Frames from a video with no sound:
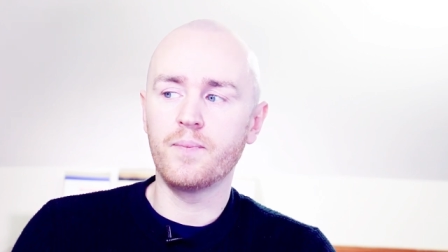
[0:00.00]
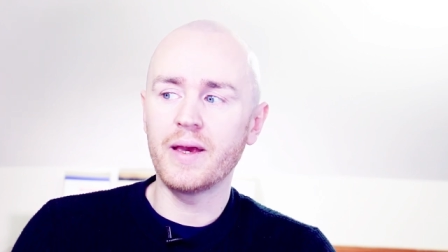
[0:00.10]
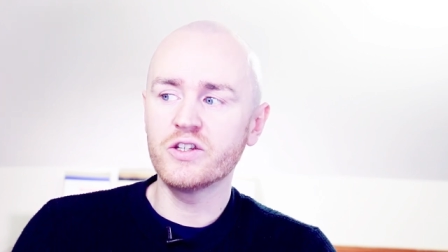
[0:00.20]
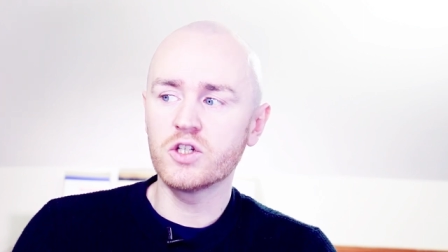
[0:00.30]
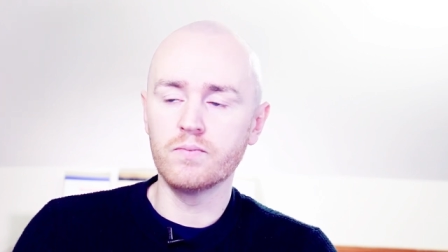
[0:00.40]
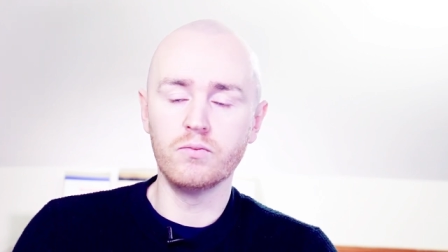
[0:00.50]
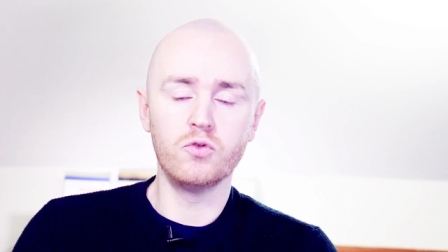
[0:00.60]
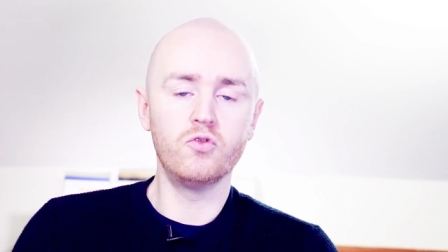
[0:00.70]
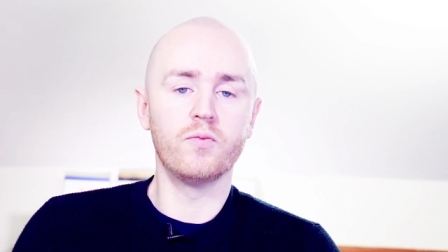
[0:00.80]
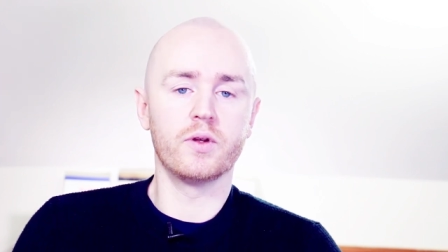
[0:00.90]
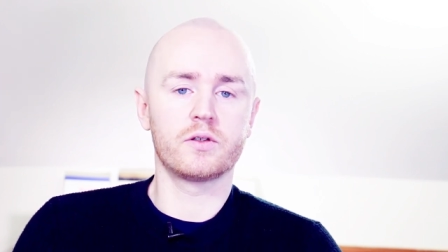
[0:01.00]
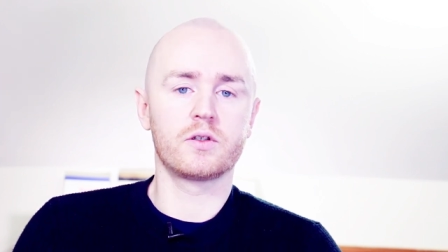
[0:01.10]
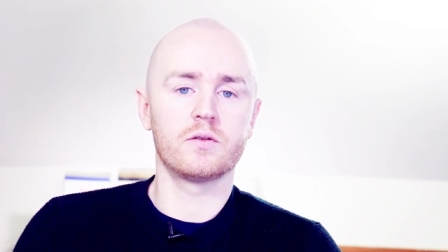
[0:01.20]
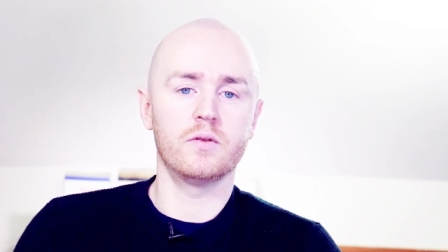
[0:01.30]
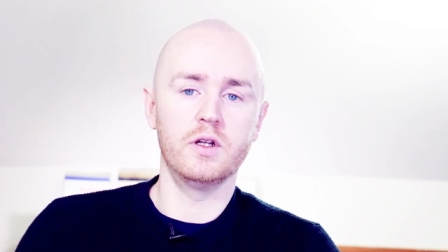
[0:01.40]
basic
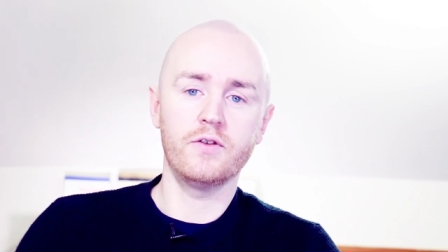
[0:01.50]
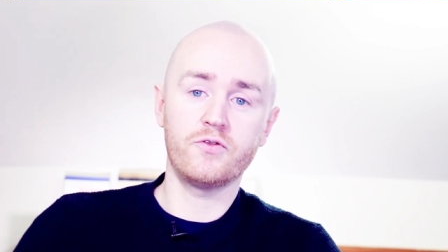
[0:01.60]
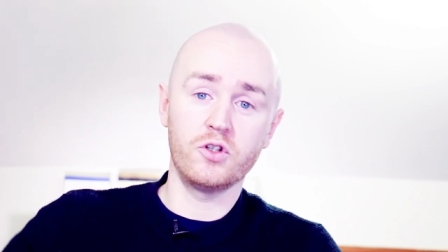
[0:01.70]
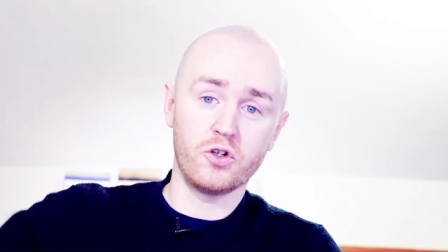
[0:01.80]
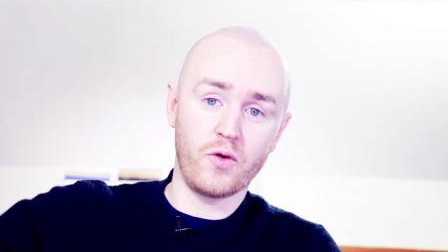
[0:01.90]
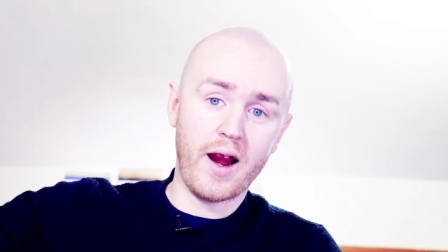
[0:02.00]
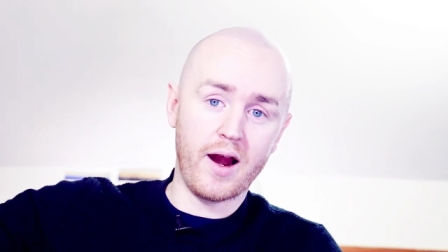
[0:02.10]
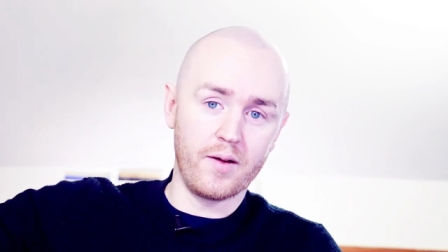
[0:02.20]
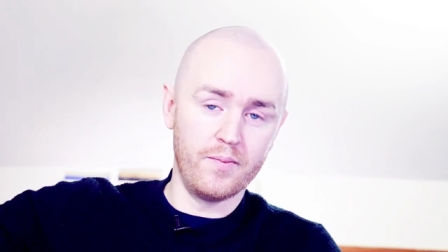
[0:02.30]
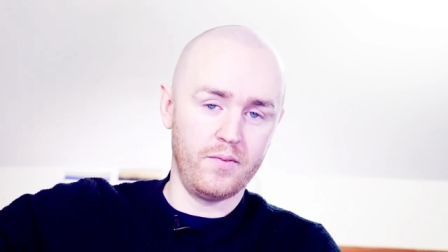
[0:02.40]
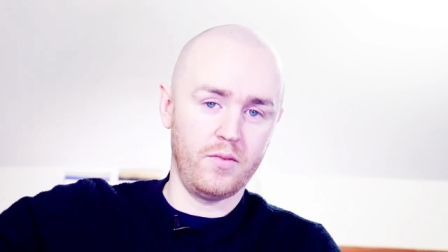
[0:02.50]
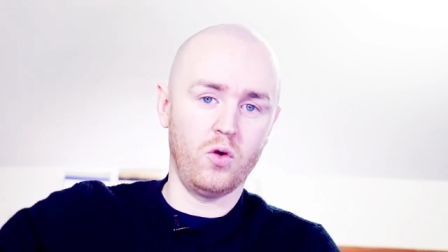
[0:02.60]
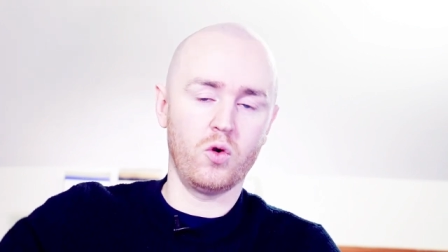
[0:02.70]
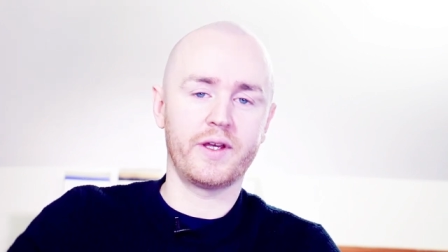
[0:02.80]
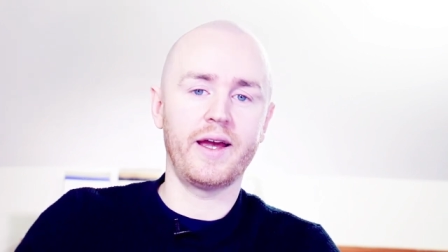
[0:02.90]
movements, lifting your arm
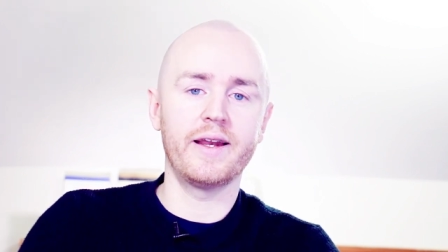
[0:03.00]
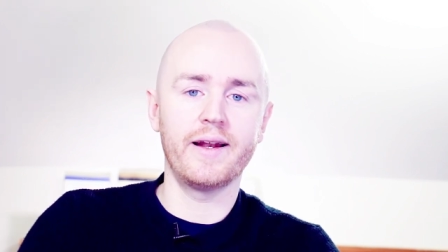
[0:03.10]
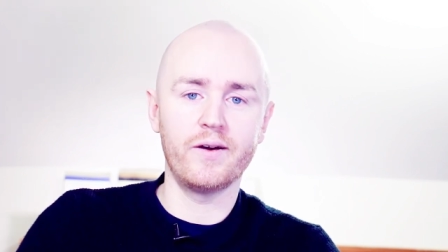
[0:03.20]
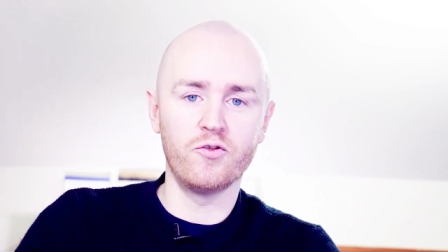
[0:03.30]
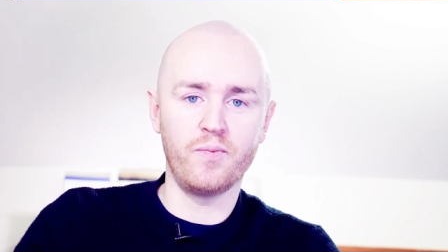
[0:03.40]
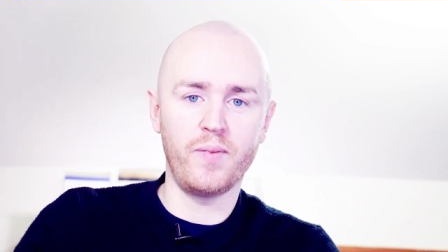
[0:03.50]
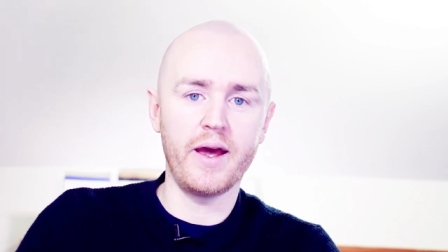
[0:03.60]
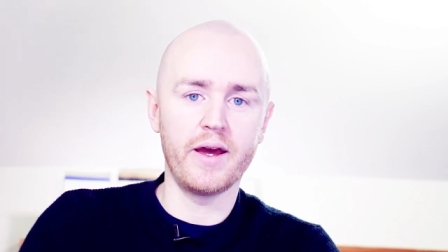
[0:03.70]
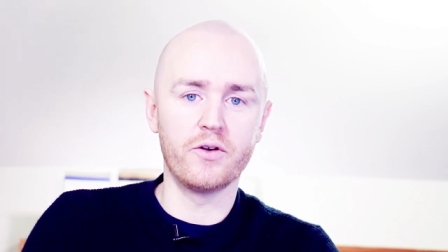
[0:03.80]
or getting out of bed